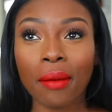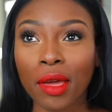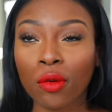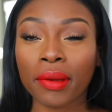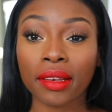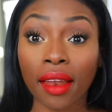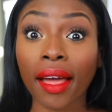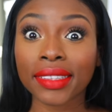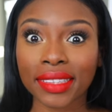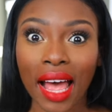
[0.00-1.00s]
It'll be
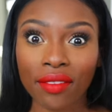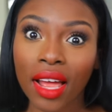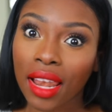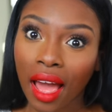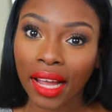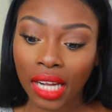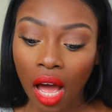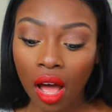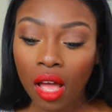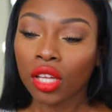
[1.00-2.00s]
nice to have a
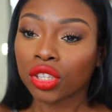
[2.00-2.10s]
liner